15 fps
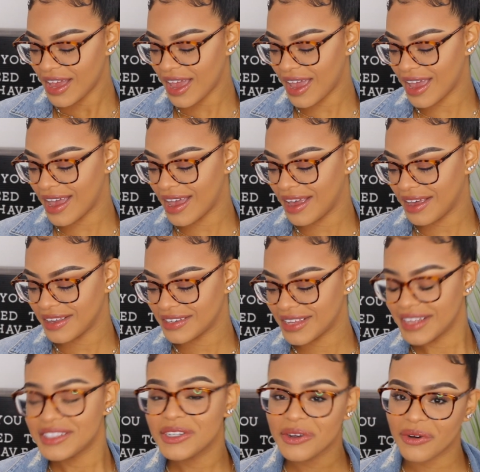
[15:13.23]
And
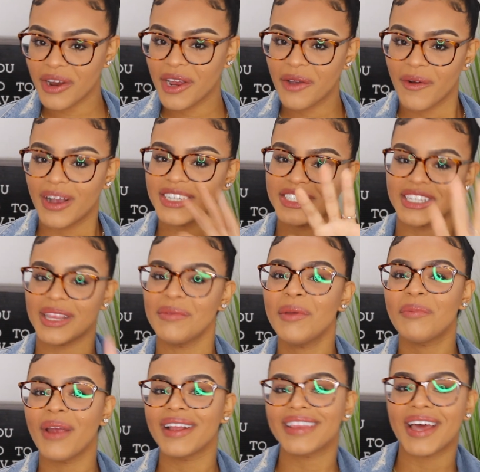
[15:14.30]
that's a great question. Let me
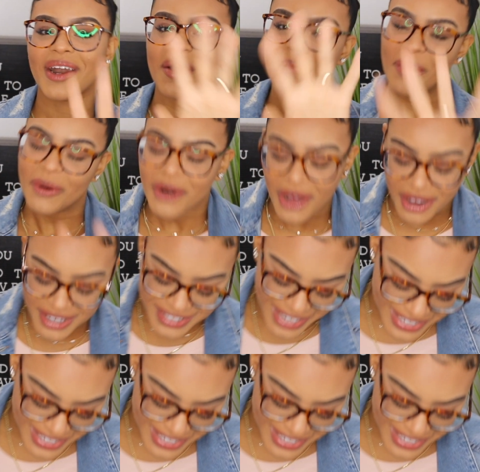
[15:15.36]
break that up. Hold on, because